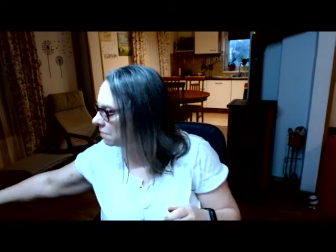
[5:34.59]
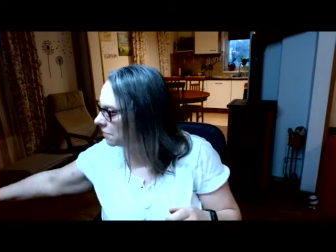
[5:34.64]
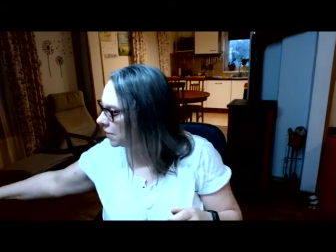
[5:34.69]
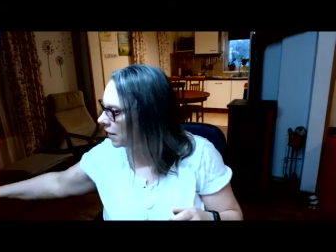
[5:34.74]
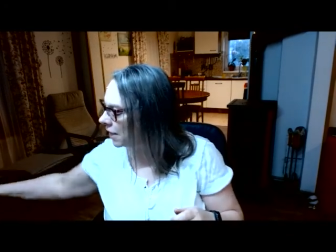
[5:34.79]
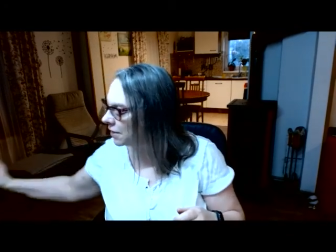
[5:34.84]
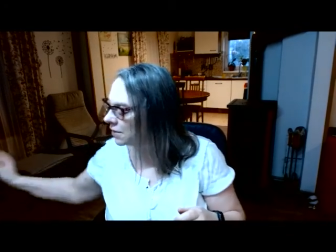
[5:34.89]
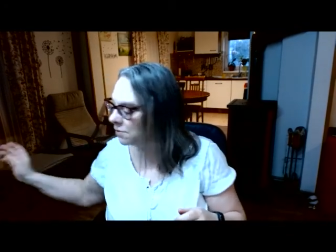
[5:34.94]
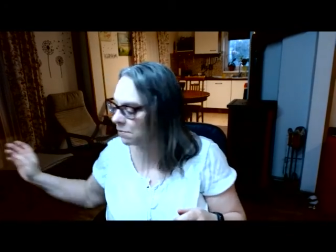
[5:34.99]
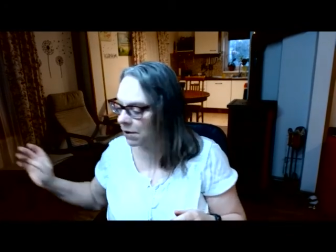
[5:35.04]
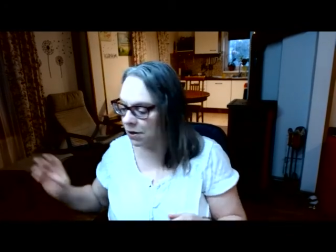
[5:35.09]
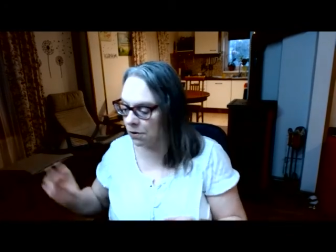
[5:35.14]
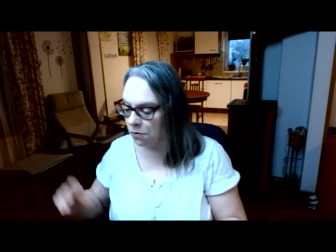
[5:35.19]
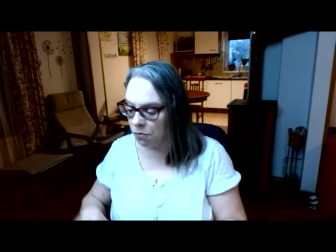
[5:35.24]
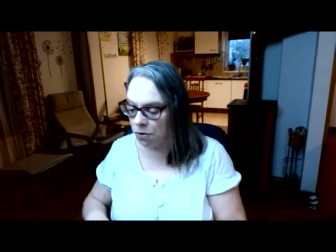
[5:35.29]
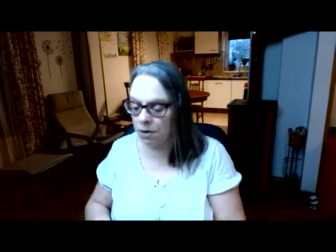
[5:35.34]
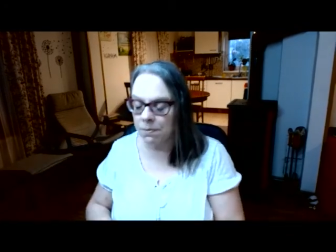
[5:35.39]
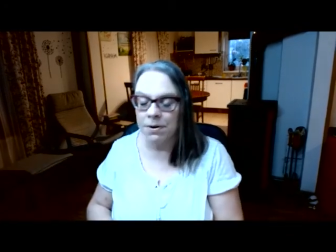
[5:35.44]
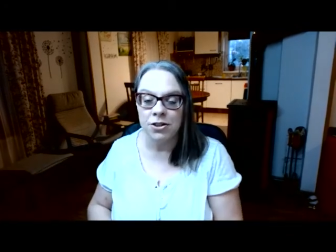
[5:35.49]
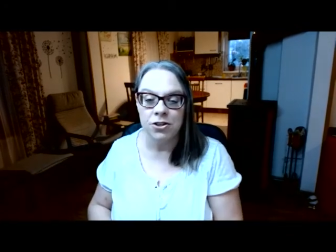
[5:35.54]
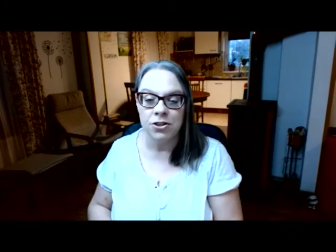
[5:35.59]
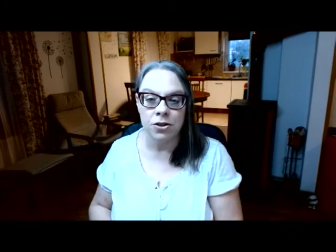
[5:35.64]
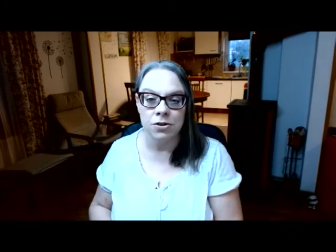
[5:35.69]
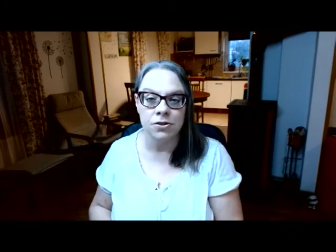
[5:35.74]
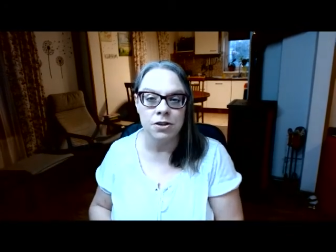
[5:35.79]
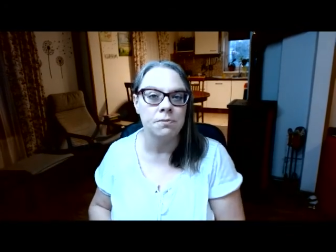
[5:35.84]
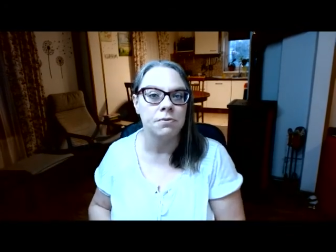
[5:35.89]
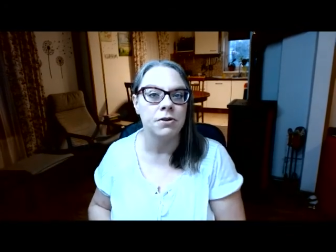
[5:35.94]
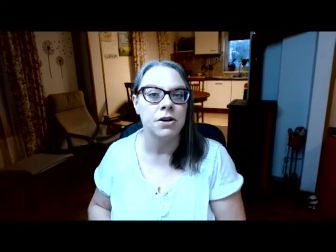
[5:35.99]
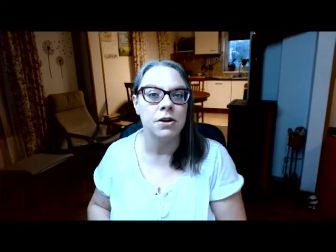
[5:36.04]
that is my what my
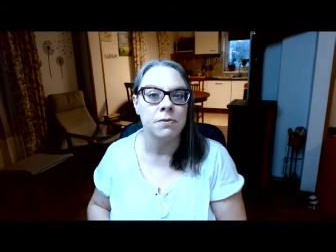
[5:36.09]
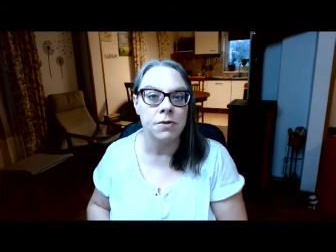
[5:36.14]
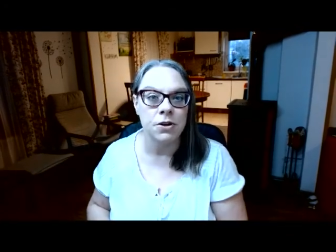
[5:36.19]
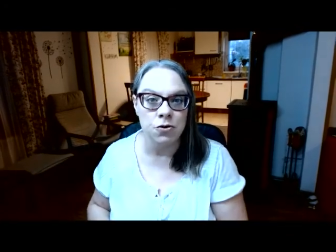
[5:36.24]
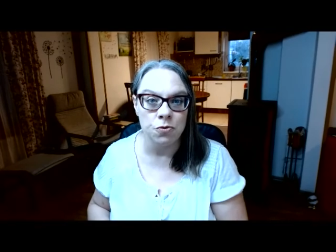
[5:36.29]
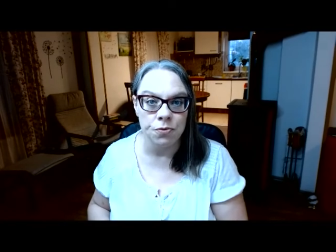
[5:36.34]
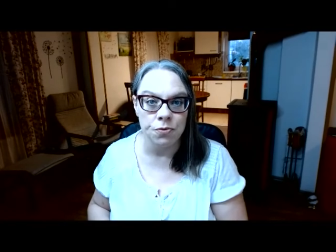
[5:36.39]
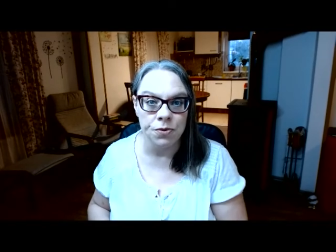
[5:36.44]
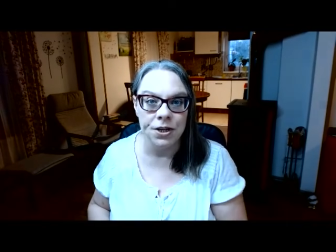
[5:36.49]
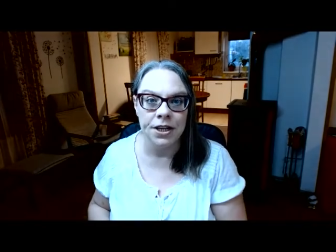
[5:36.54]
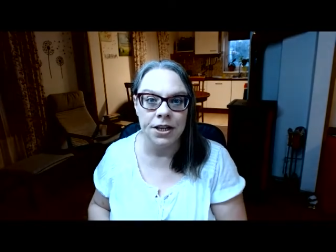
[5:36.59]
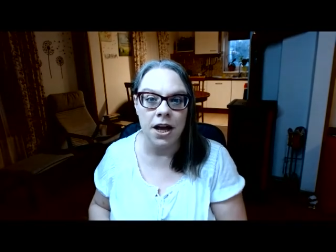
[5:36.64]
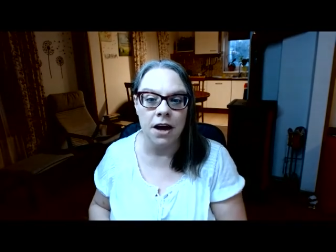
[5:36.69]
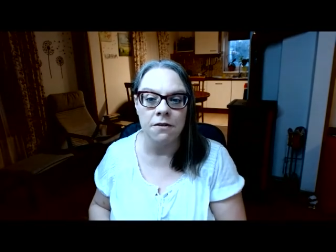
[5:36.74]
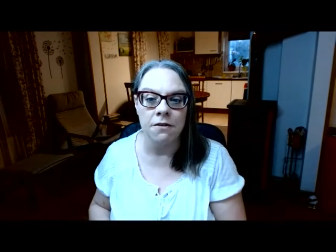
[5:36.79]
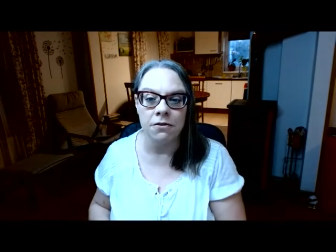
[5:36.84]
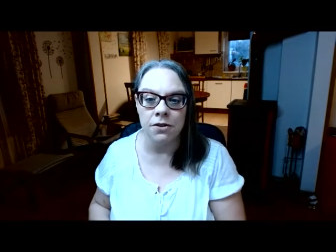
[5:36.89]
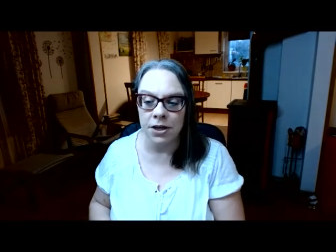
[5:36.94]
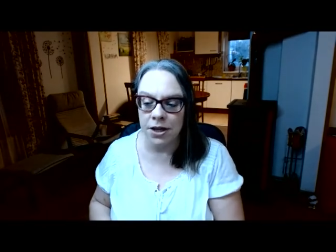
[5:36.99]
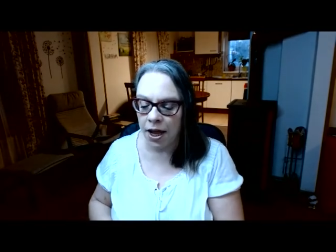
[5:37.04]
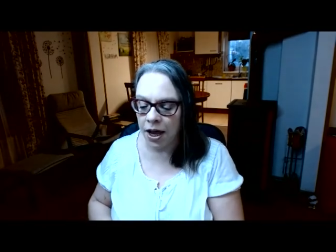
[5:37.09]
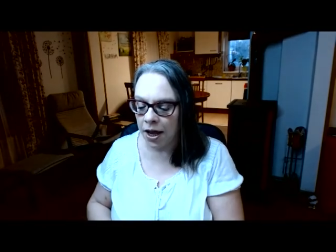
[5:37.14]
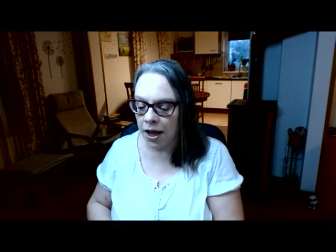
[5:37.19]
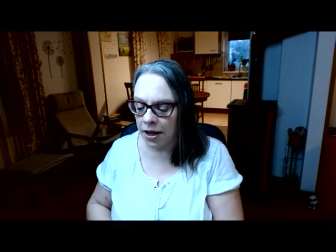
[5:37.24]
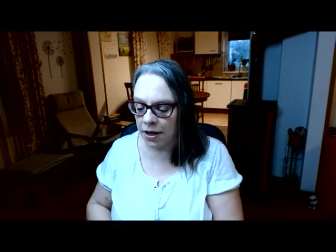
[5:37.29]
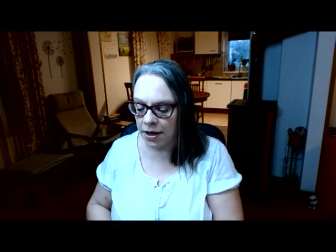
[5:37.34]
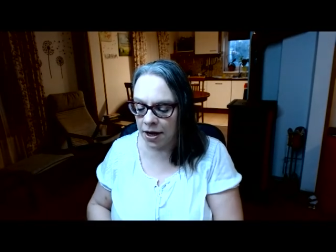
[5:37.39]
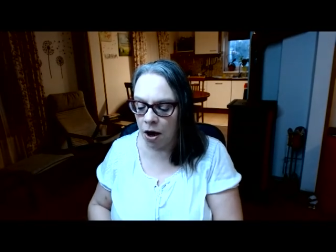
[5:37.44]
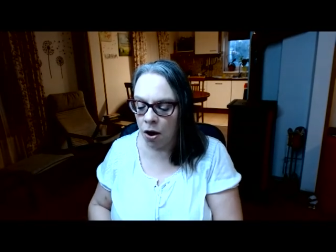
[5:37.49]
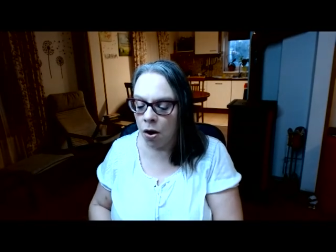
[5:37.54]
children pretty much read every
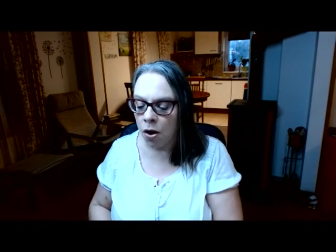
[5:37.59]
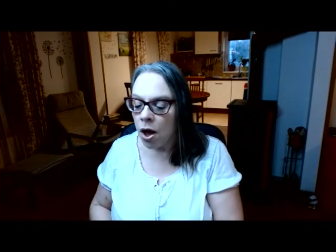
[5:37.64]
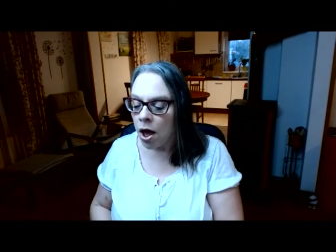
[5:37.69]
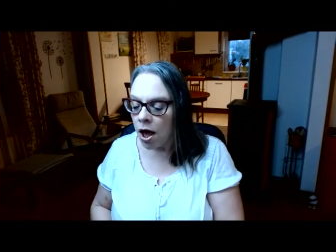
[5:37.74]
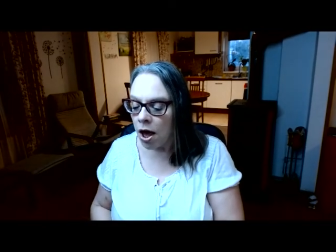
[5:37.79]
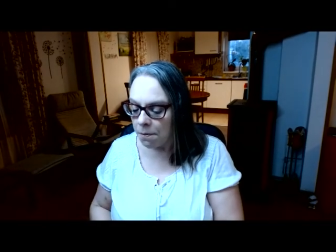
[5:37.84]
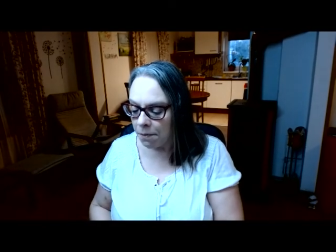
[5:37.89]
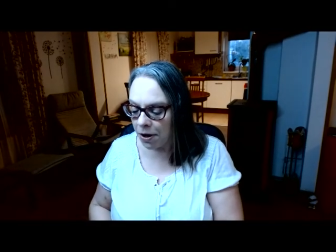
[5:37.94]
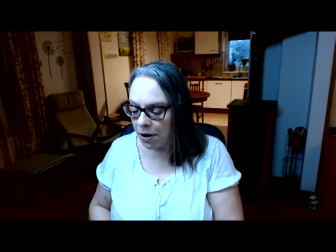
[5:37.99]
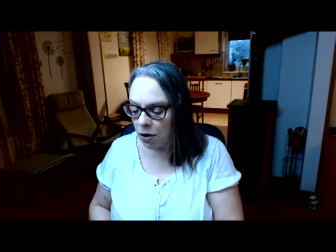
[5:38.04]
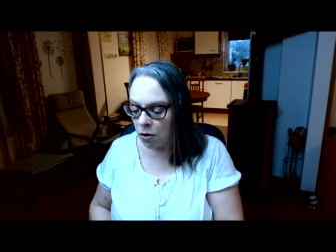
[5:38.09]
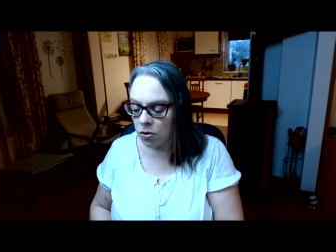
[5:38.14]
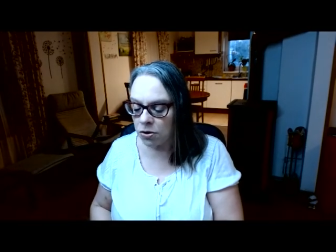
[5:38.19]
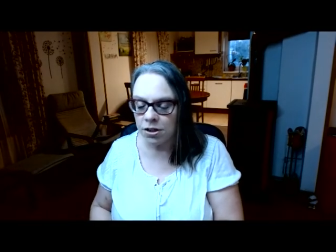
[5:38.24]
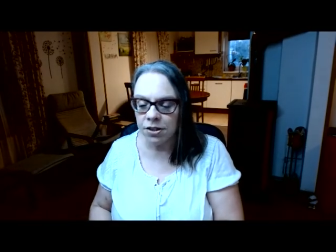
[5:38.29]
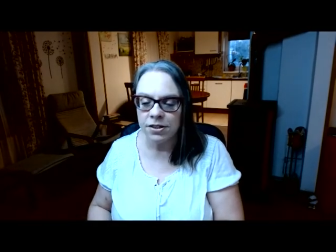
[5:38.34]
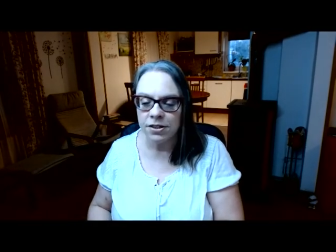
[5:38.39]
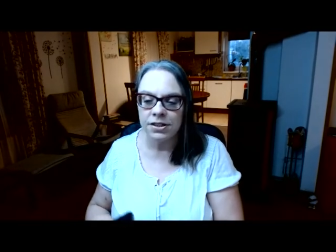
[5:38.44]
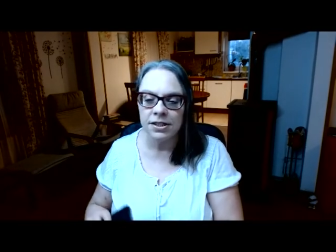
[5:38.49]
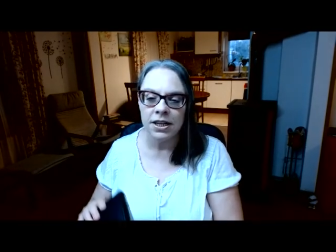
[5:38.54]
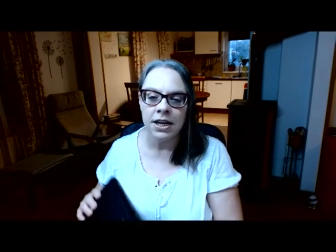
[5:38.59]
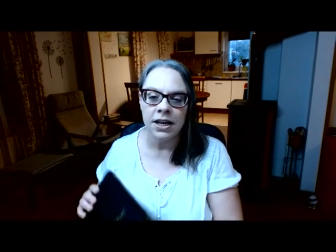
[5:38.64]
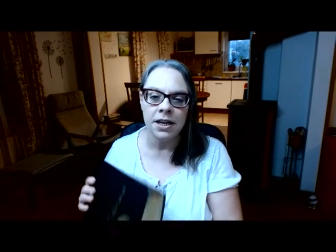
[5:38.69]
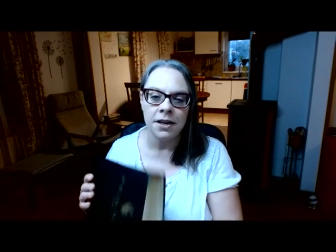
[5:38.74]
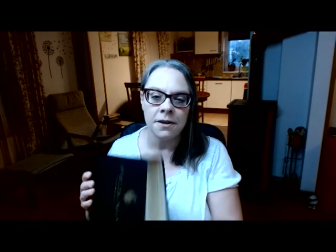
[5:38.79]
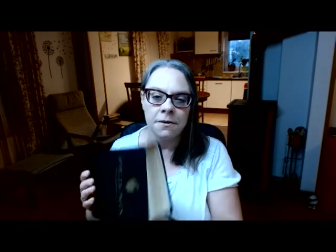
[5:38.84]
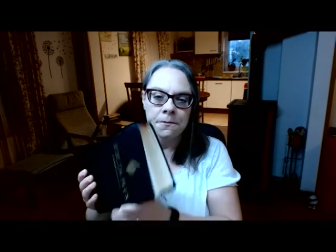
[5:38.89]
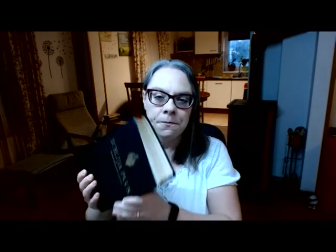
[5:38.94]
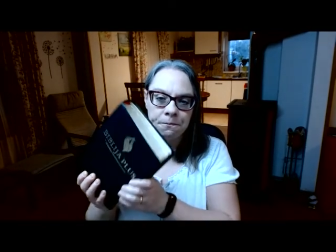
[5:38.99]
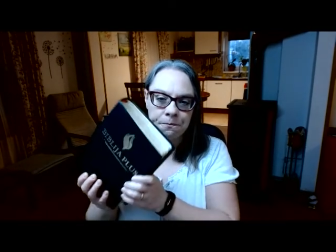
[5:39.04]
day. Now, my older
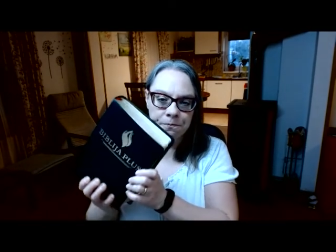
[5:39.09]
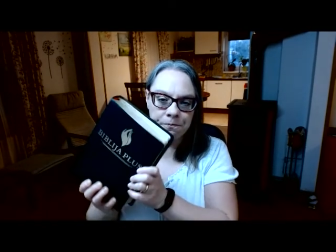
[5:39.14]
son,